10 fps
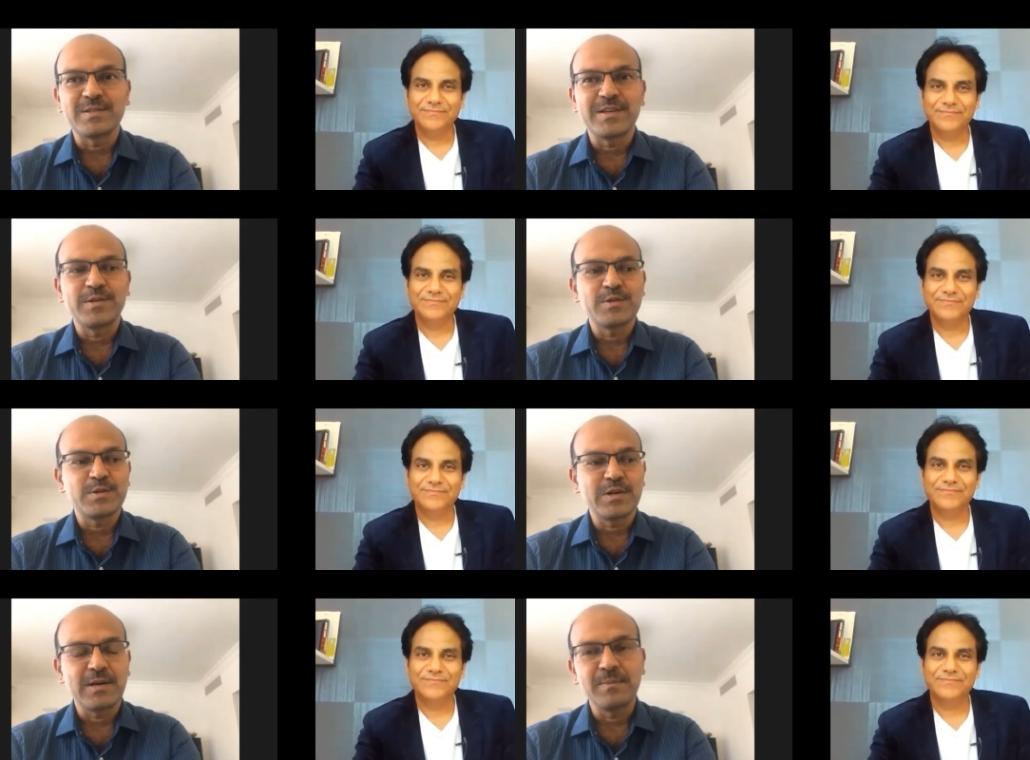Speaker 1: So I used
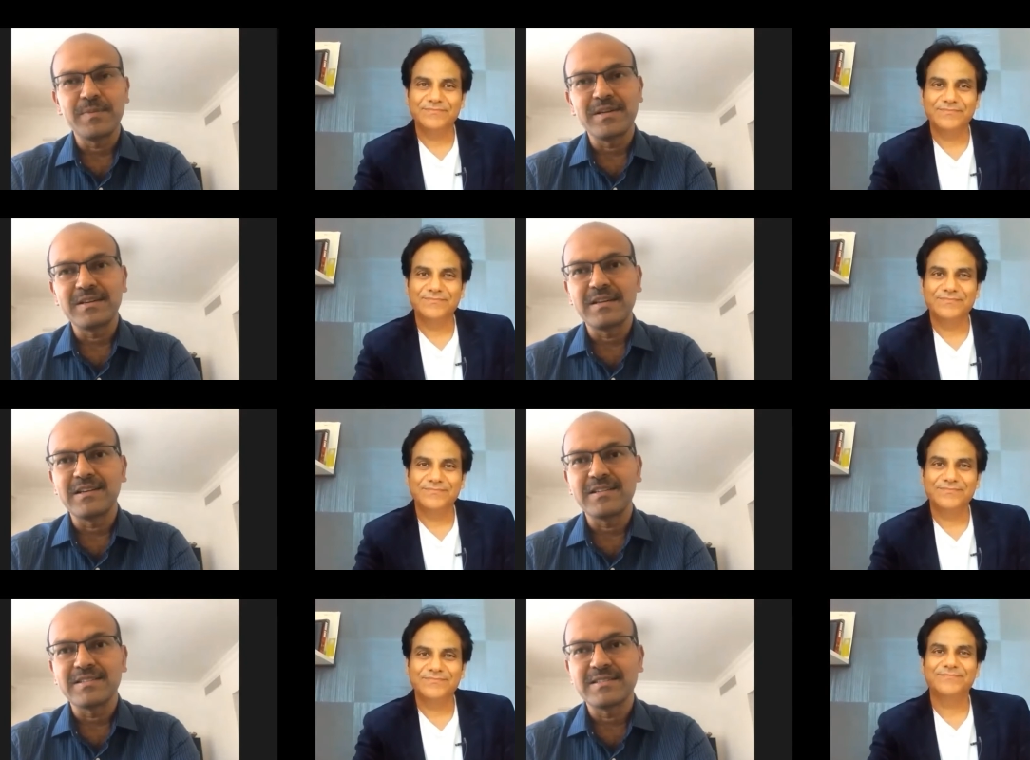to hum and
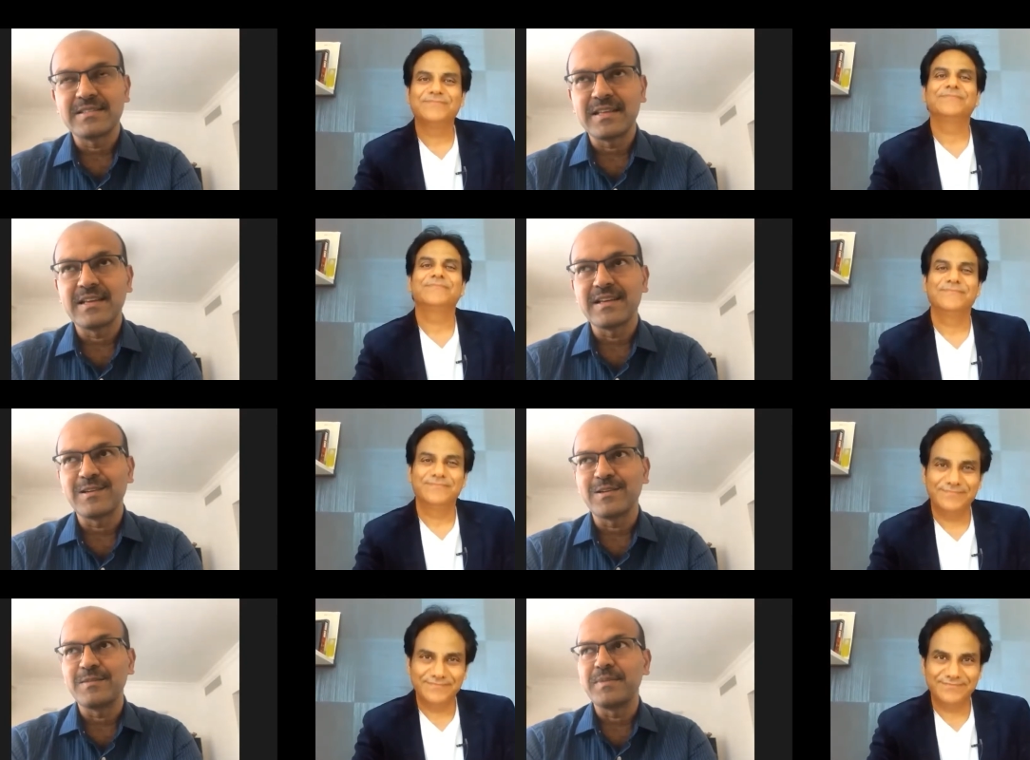sing and
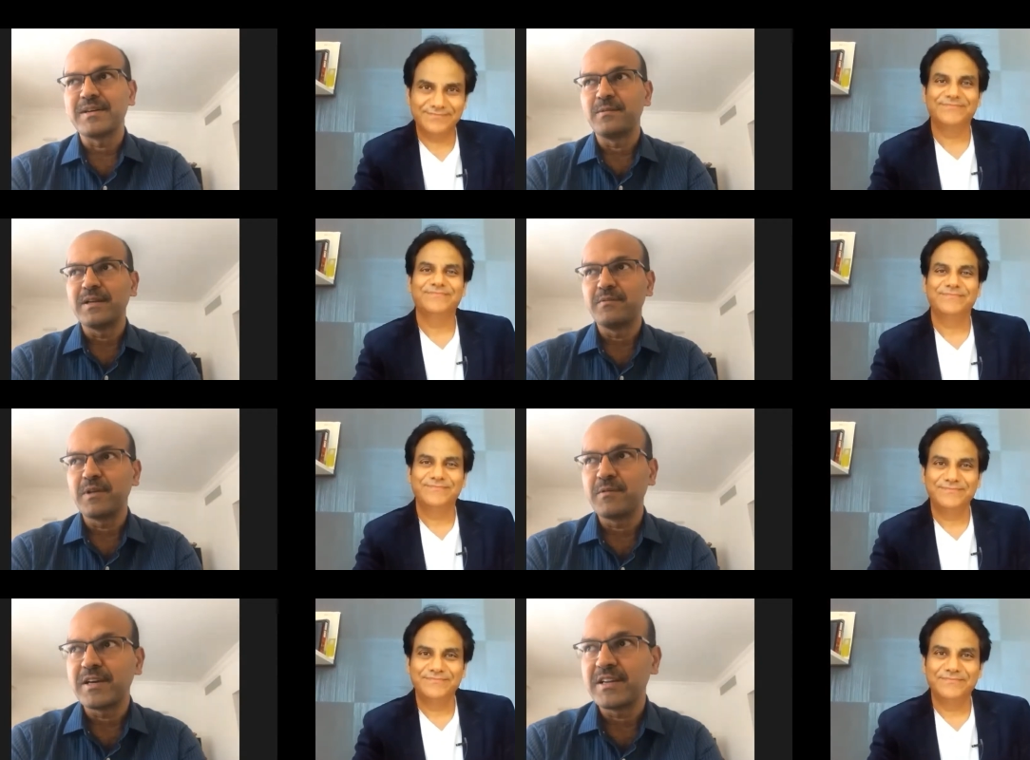all. But when we
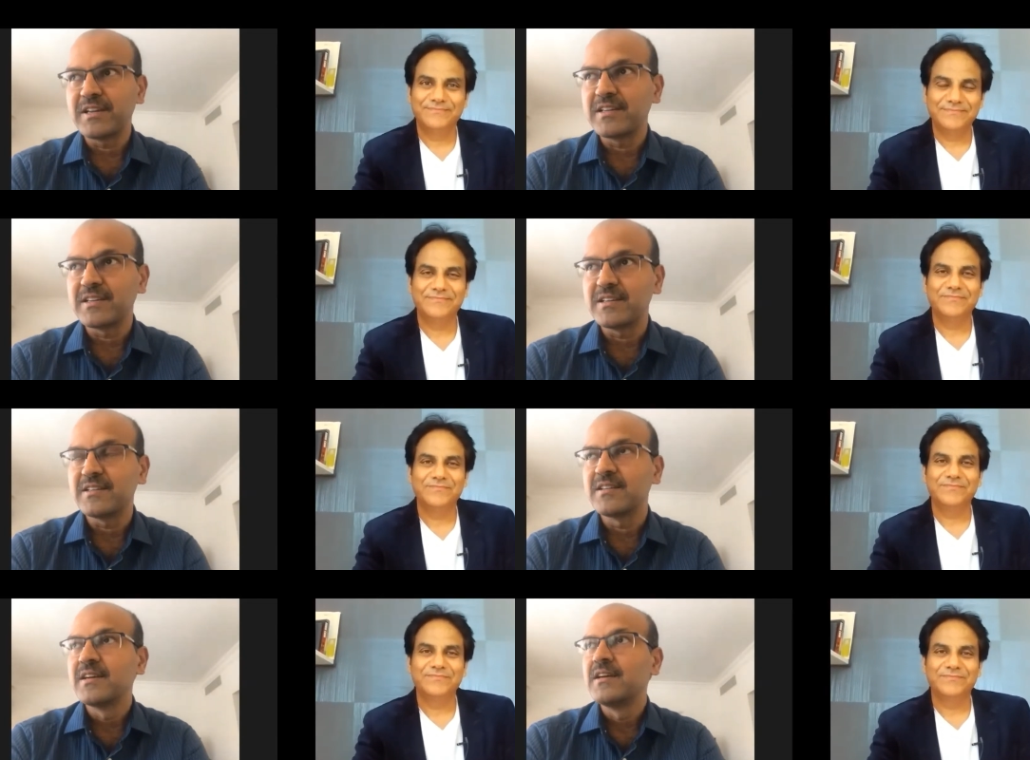were in,
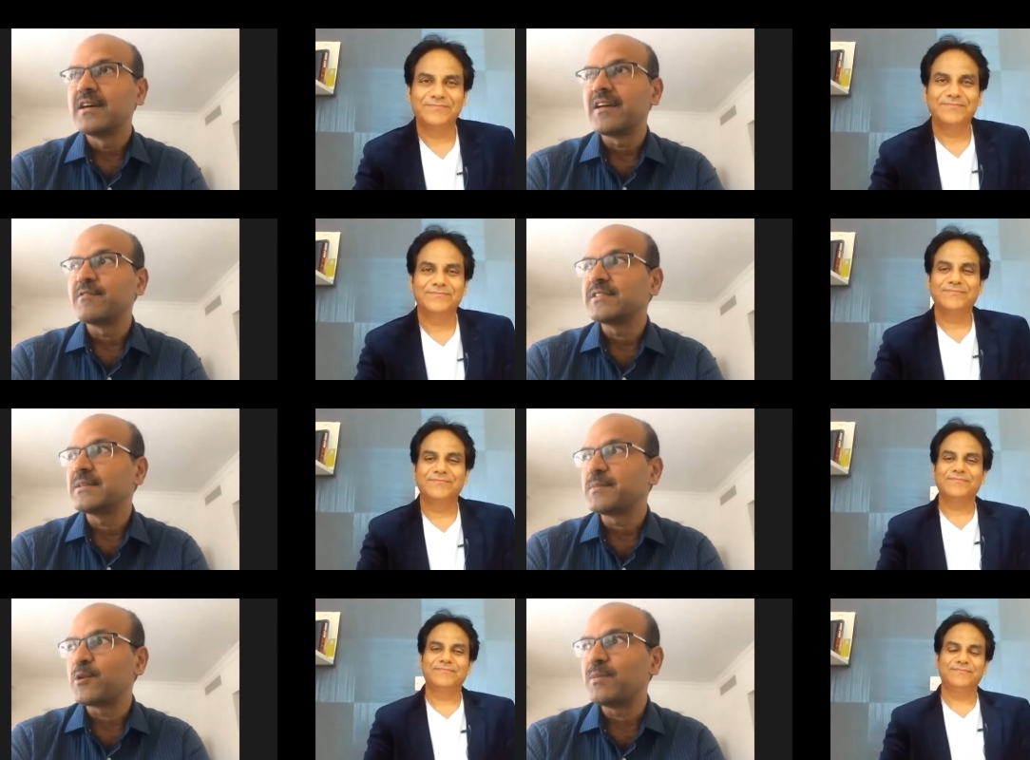I was
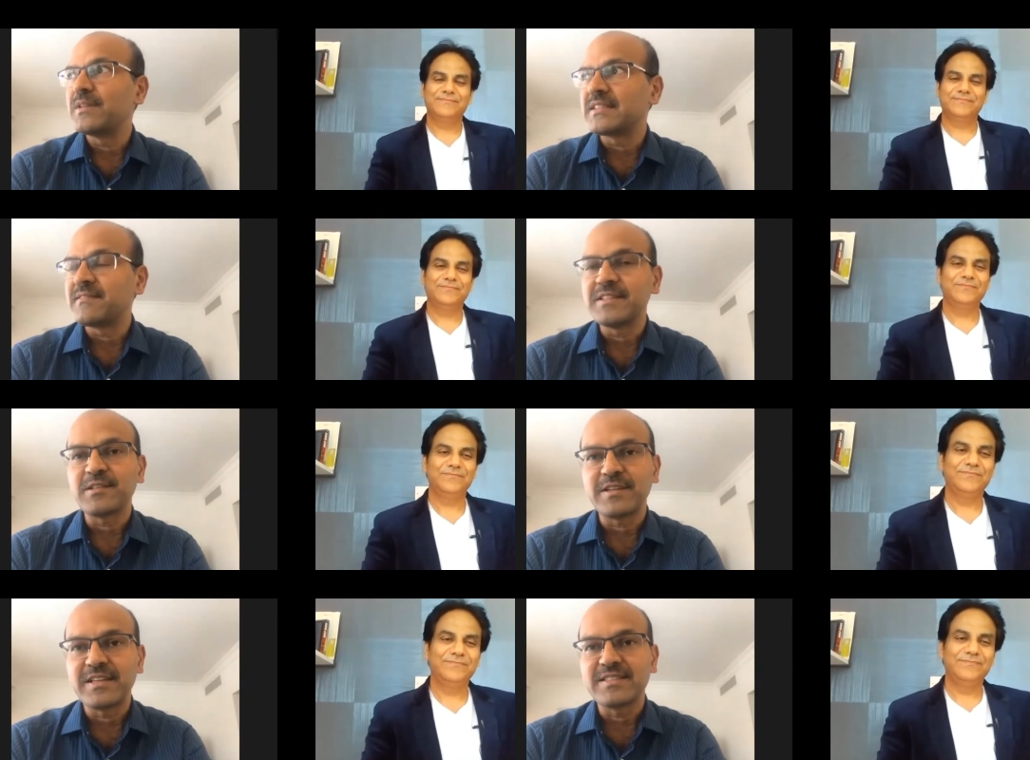in probably 7th
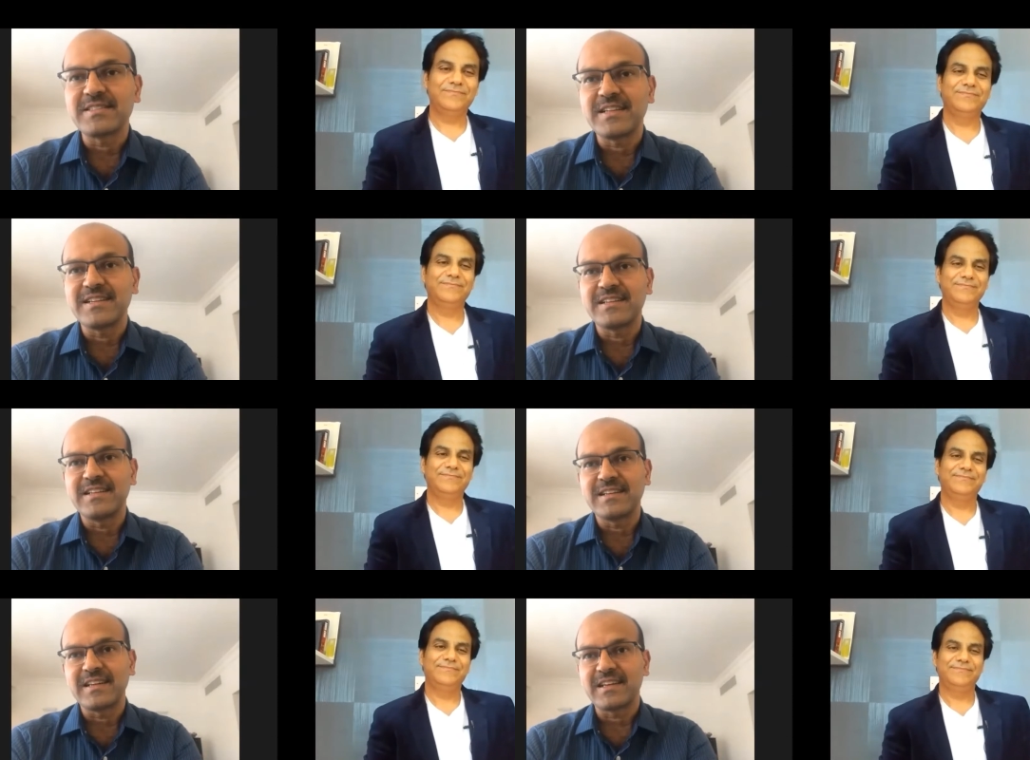or 8th standard,
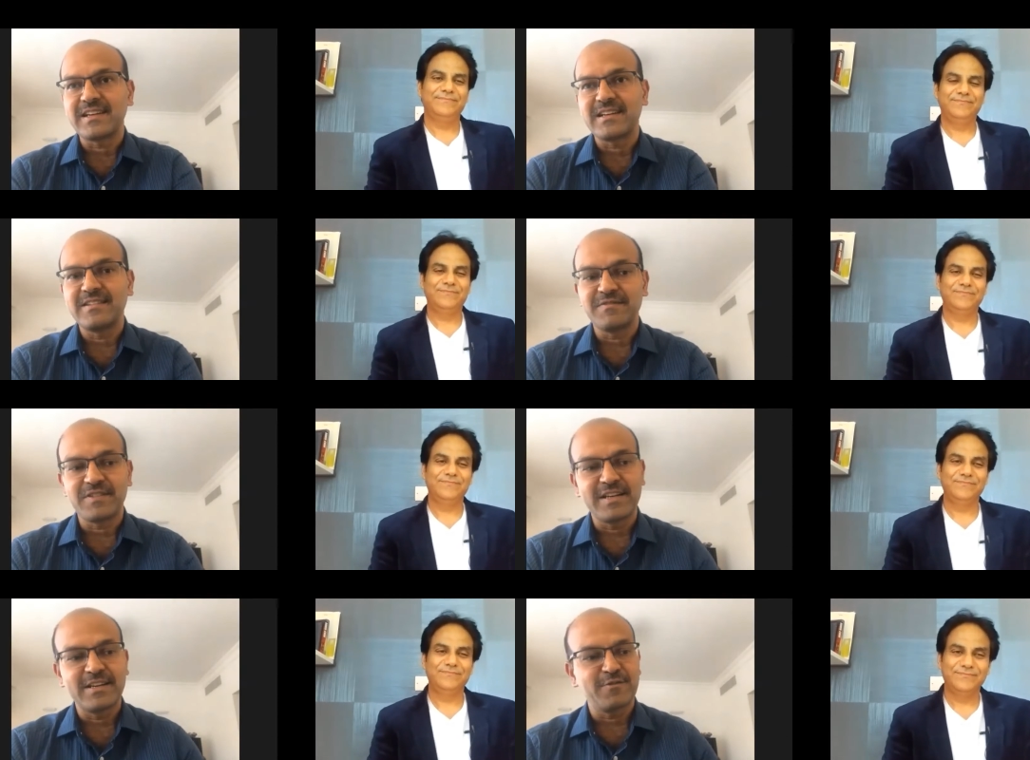and I had a
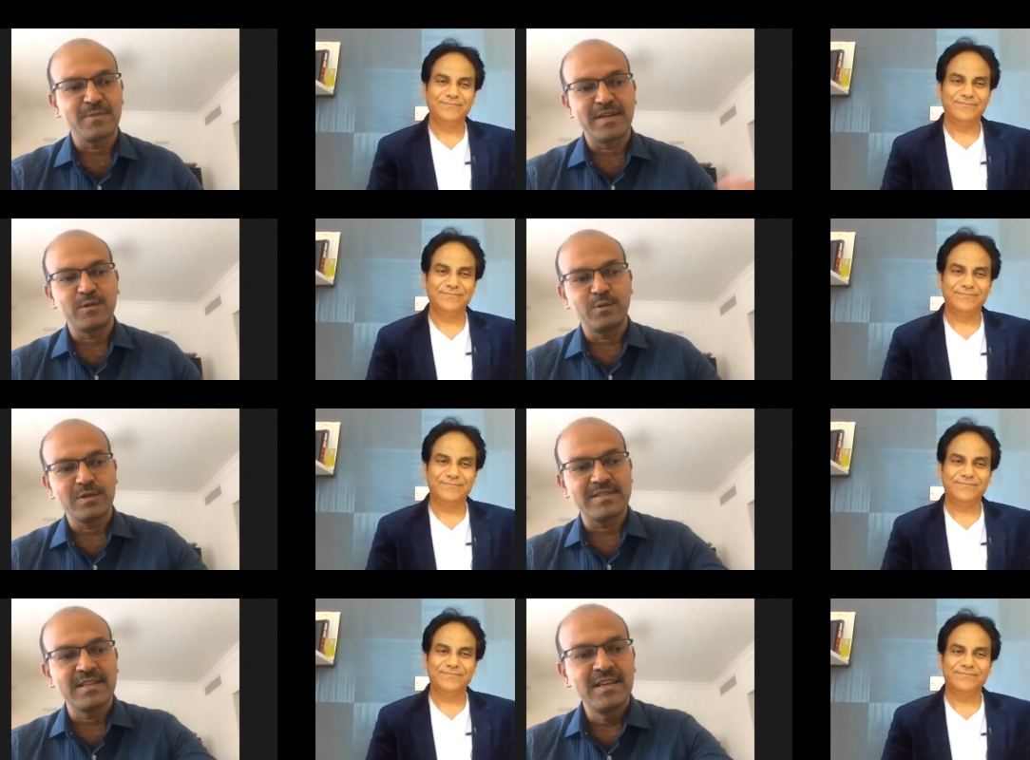friend of mine who was